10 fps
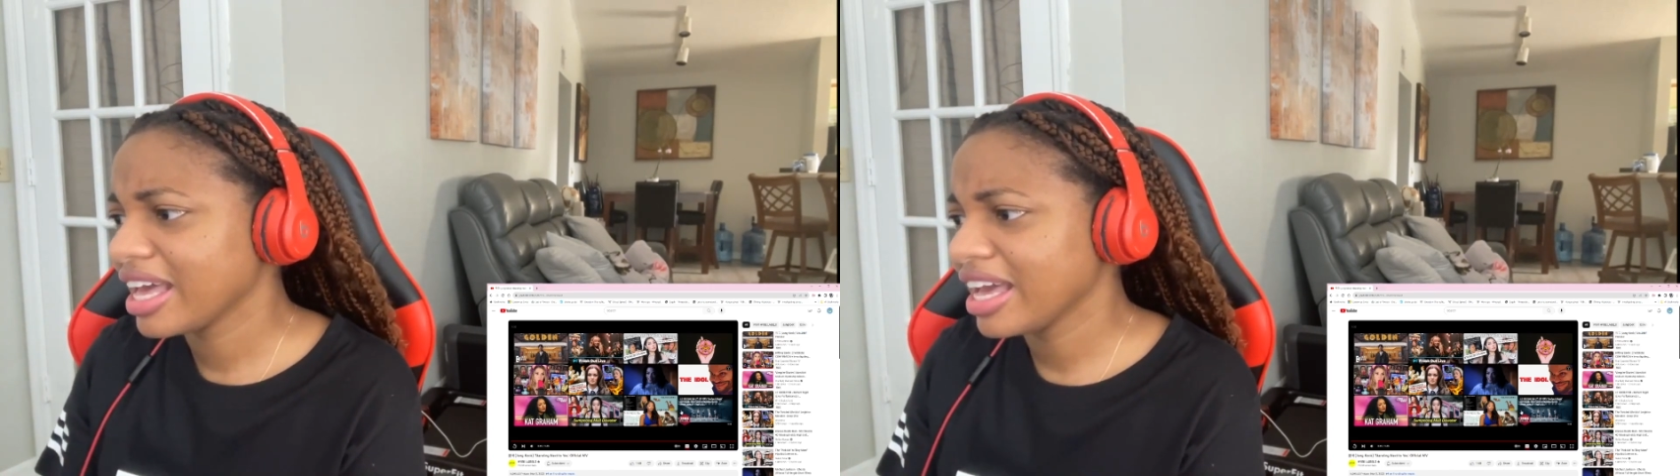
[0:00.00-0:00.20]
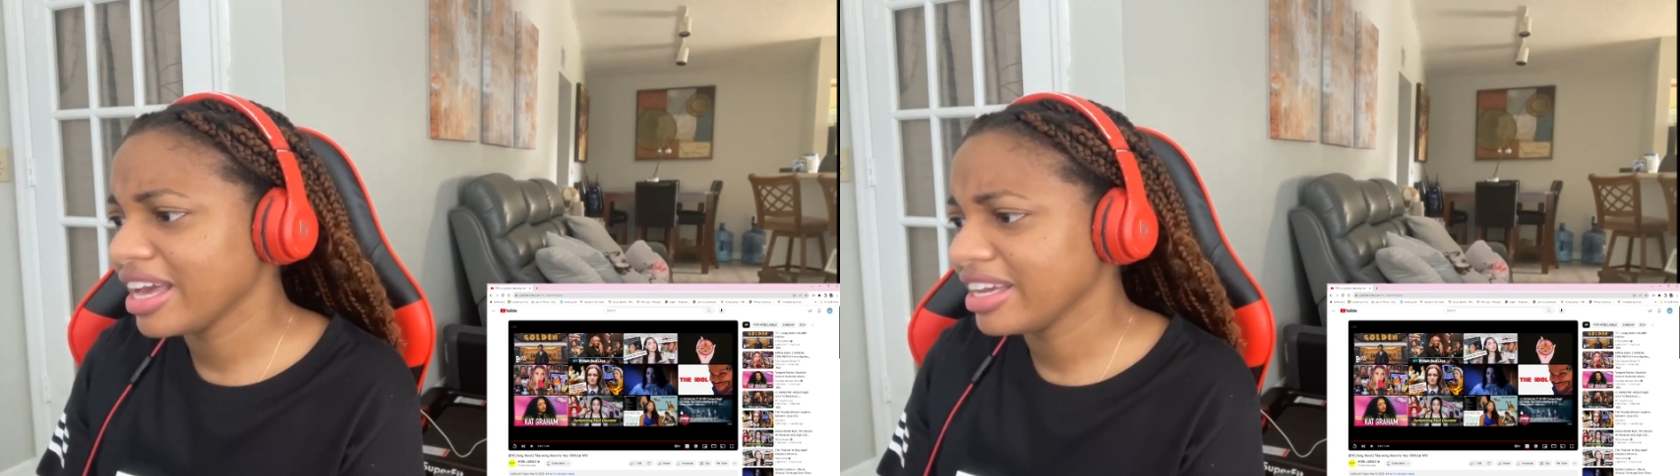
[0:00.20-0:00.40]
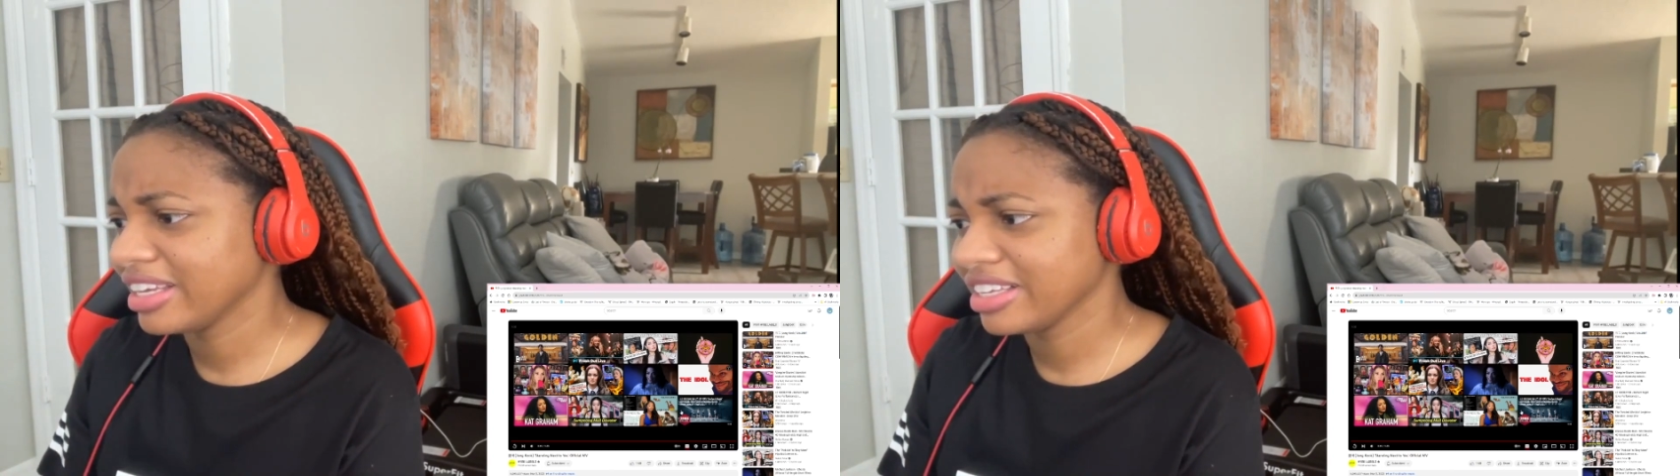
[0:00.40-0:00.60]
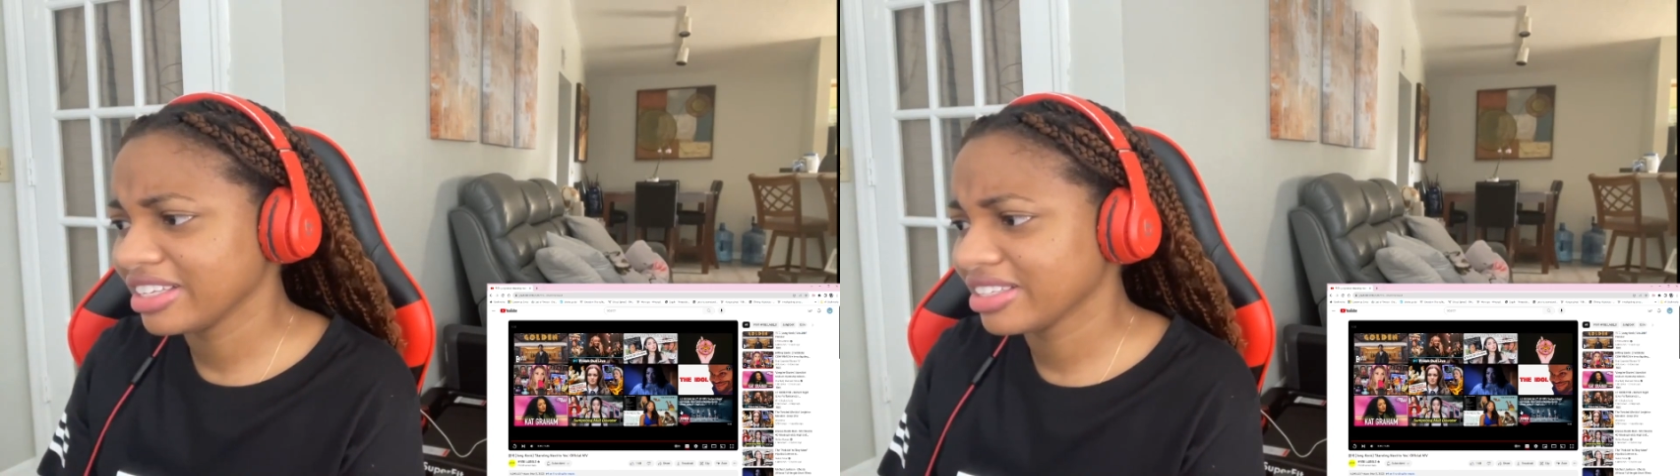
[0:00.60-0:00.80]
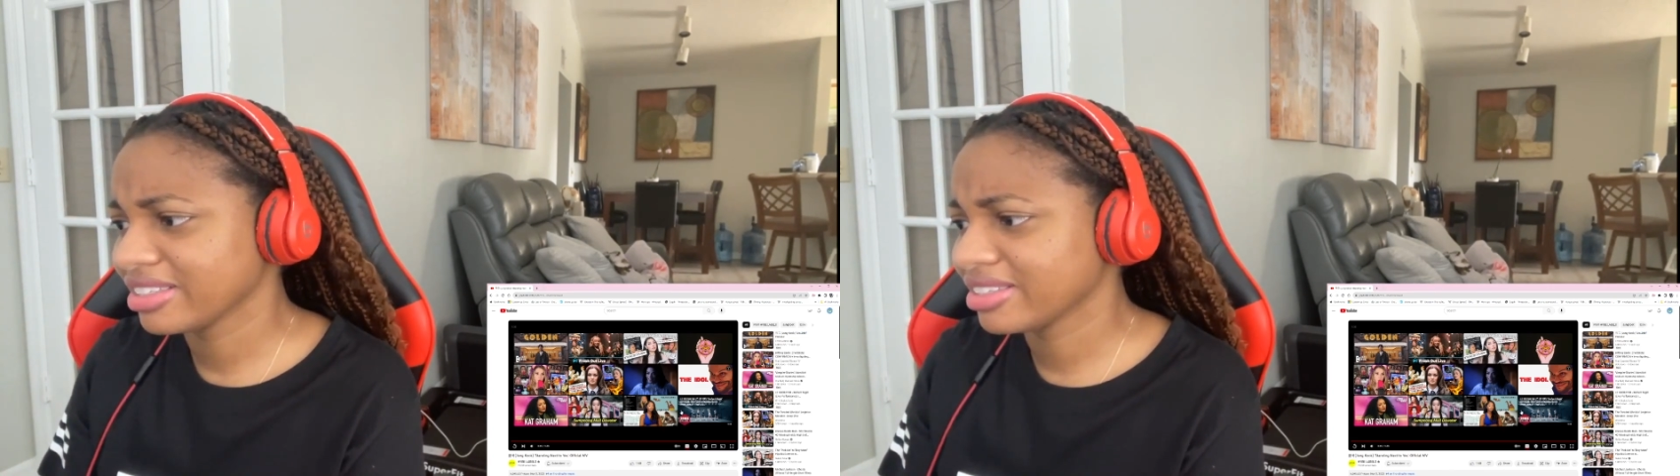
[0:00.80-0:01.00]

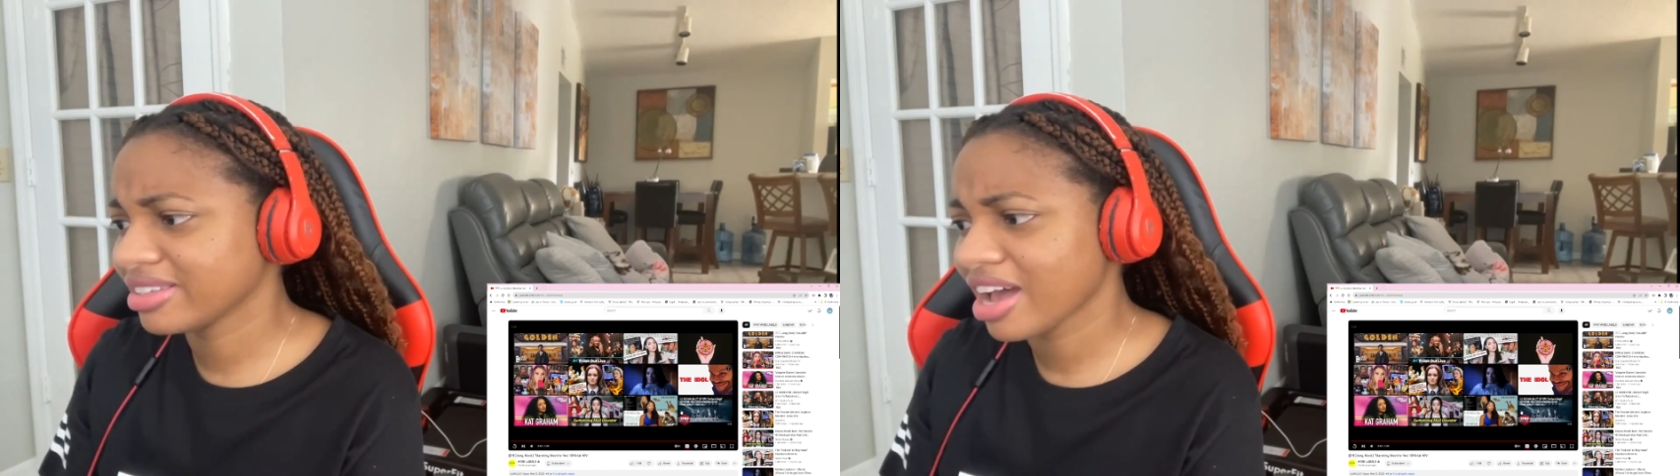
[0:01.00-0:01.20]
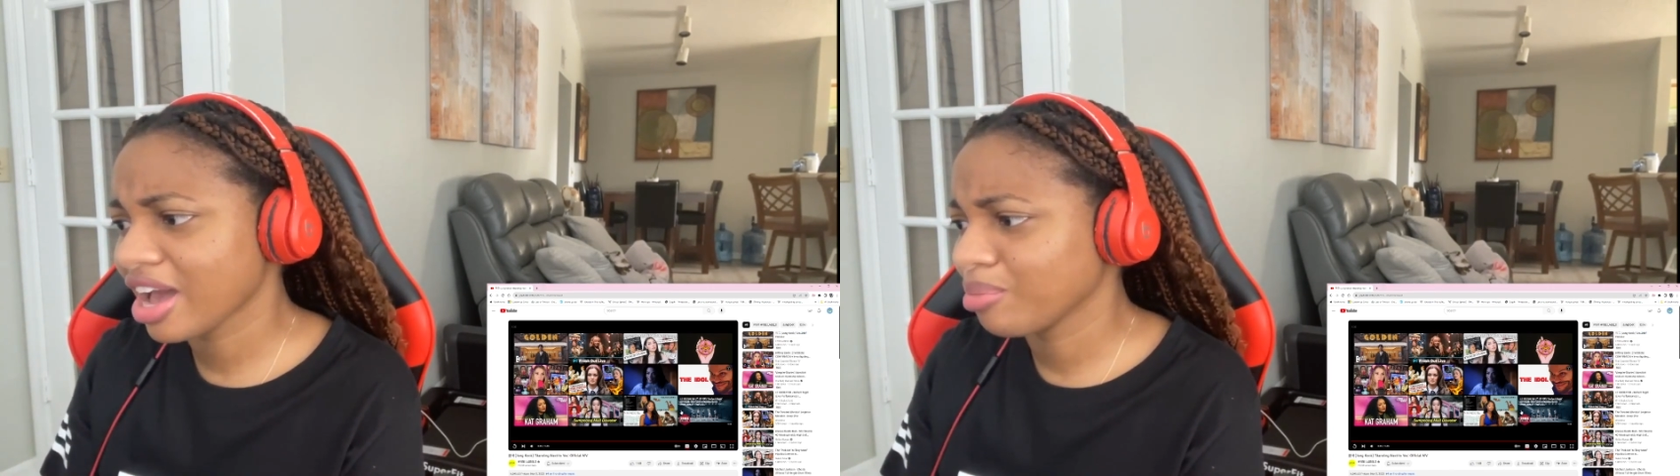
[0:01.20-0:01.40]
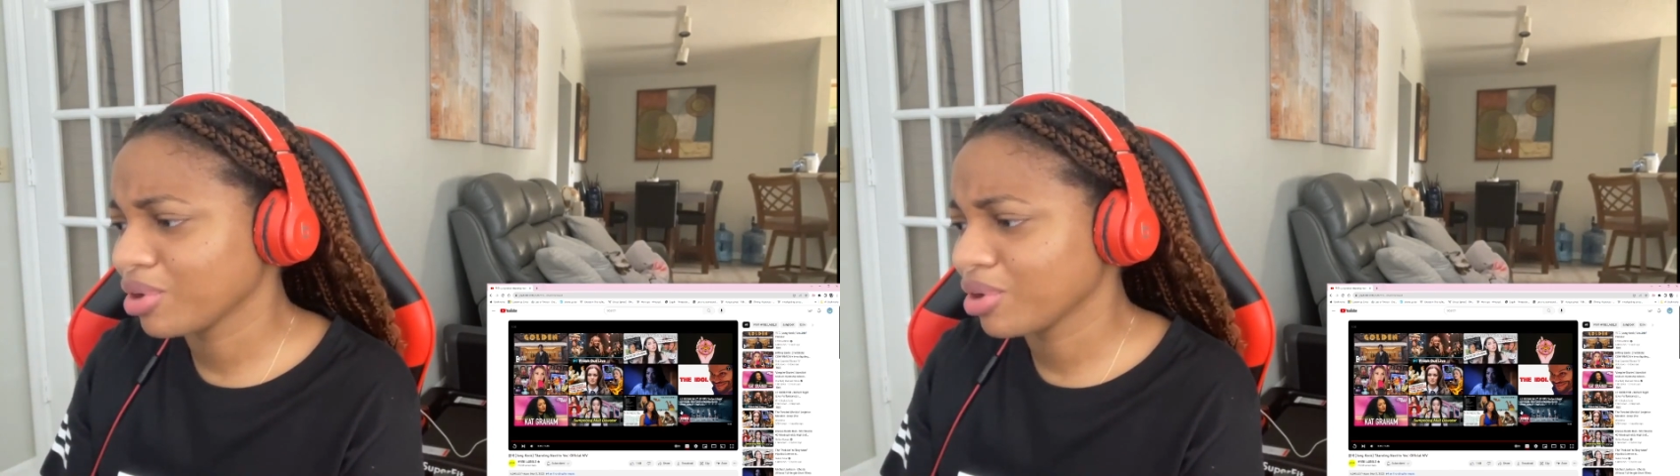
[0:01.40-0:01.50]
80s type